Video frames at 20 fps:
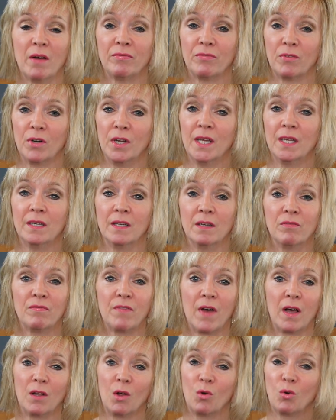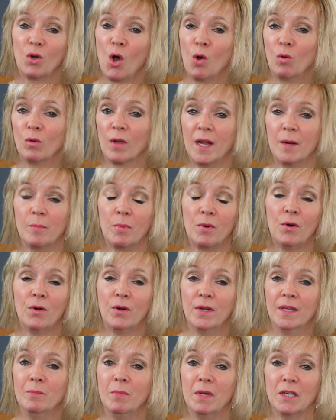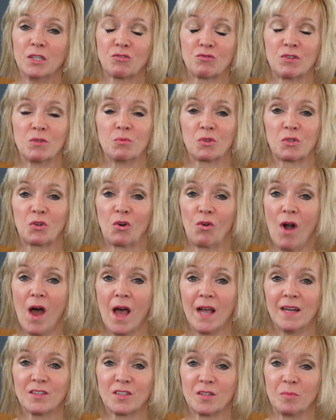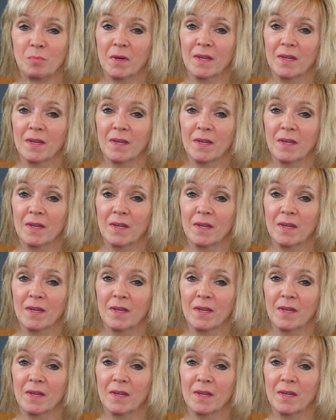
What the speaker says: friend and fellow co-laborer in ministry with Christ,